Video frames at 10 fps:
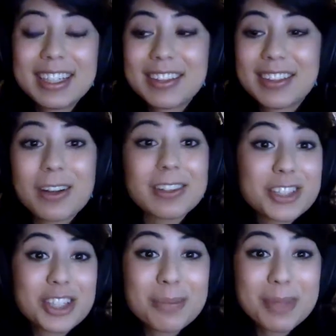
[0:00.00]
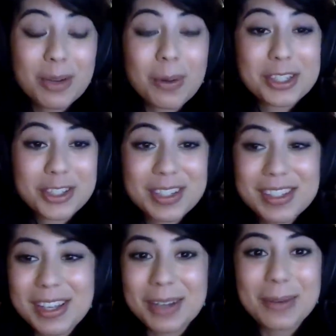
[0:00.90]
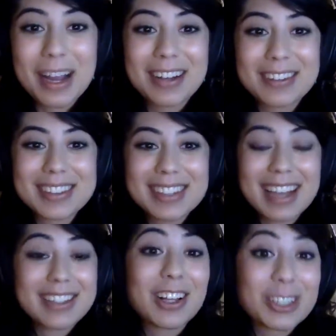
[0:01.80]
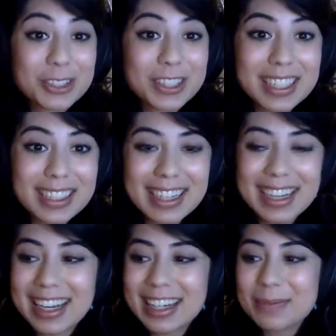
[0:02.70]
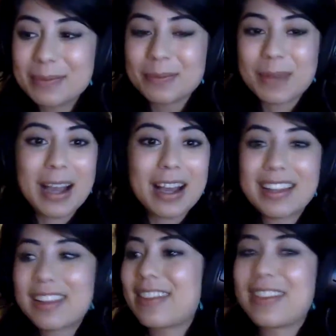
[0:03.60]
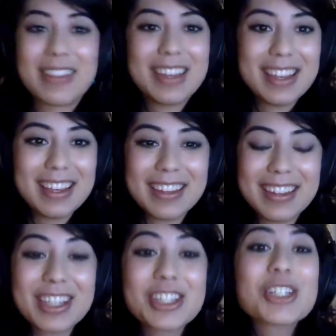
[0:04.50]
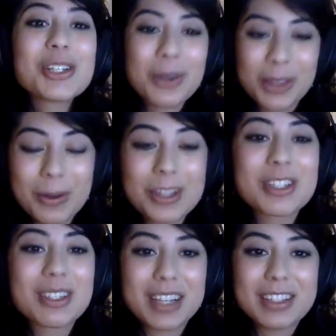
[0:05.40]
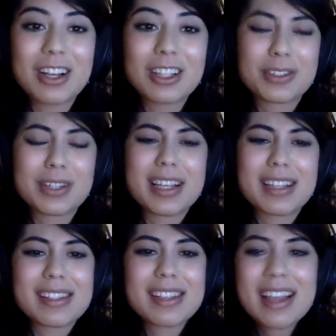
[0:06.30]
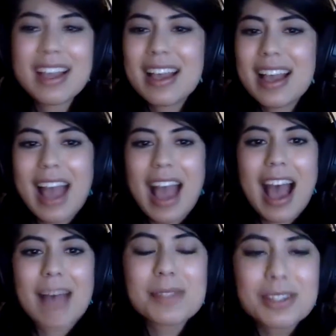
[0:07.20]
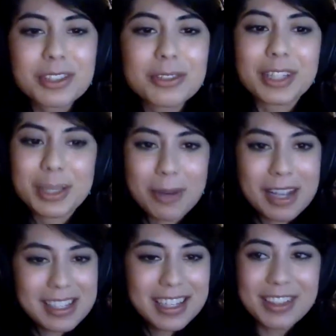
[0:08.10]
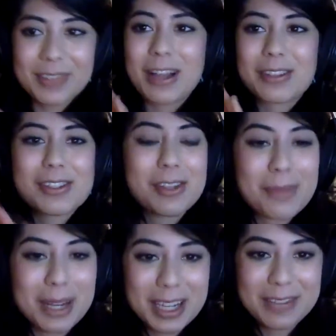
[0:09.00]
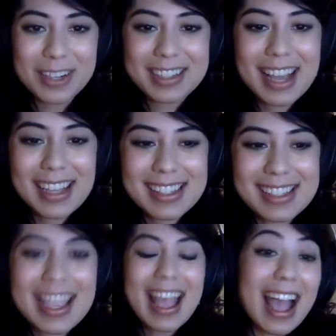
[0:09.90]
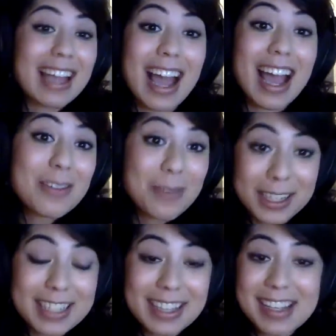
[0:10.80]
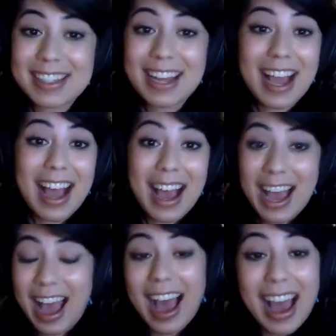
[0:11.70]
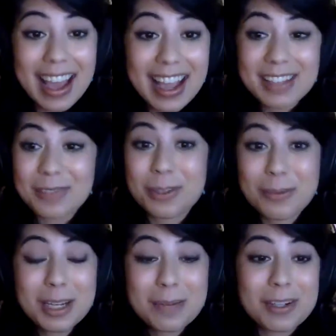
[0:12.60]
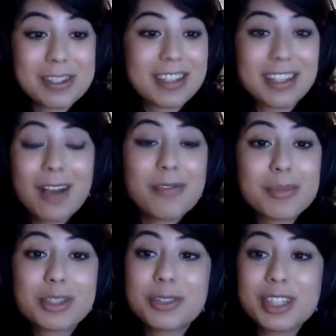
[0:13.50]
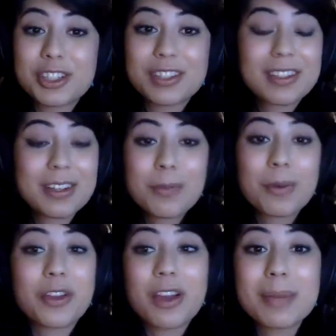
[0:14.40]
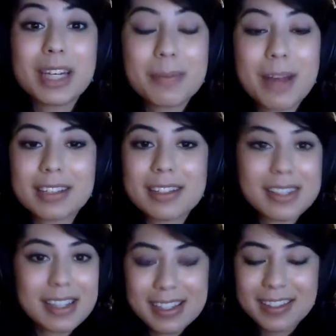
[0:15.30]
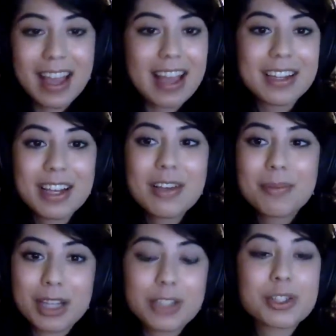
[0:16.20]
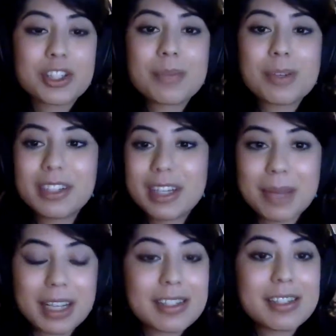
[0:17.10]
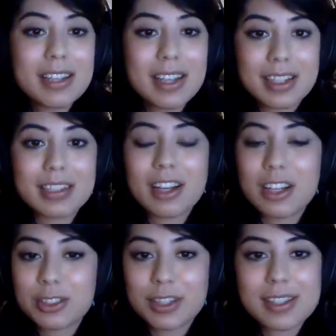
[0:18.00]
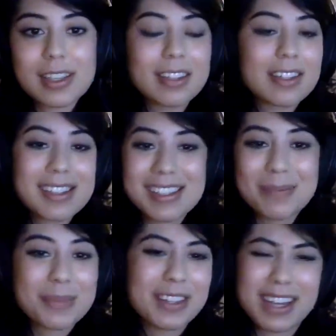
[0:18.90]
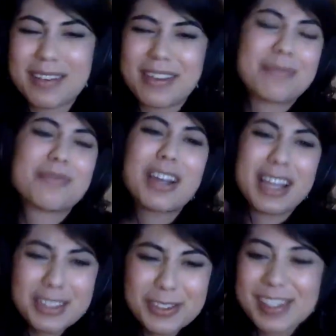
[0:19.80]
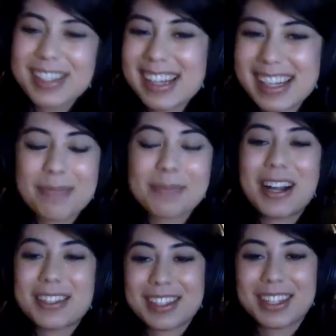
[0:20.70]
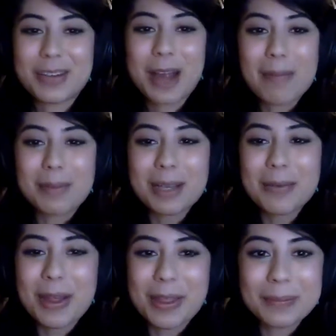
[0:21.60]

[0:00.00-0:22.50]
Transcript: there are legitimate questions around idolatry. The issue or the question of idolatry is absolutely present throughout so many of our texts. And I recognize that I, as a Filipino person, come from a tradition where there are many practices that my Jewish community might see as idolatrous. And this is something that I'm very interested in, I'm constantly grappling with.